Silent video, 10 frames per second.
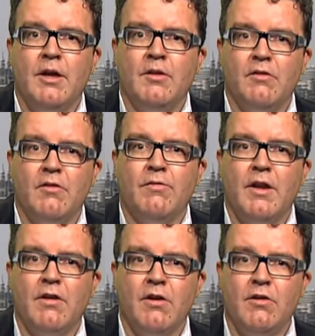to
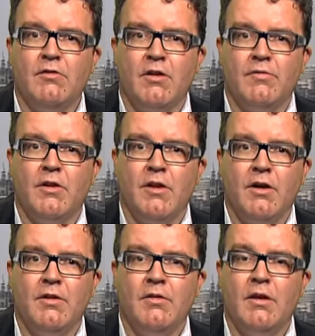defend herself
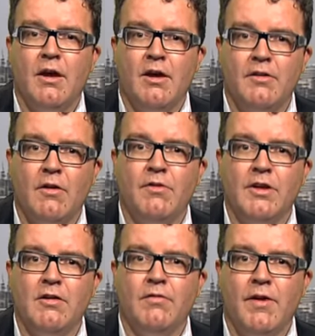tonight, and I don't think
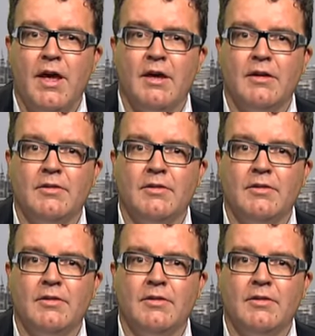it's fair.